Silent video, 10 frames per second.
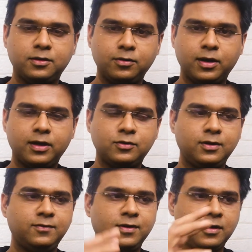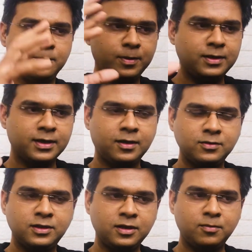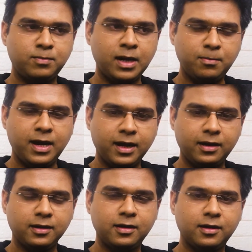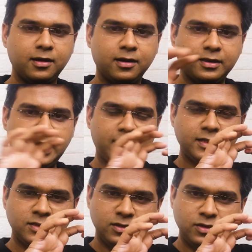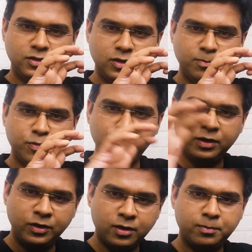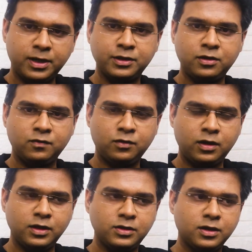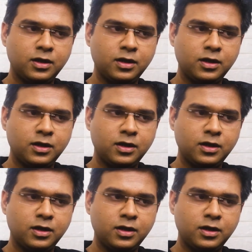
Okay, so if a company is announcing a buyback, that is improving your breadth of knowledge.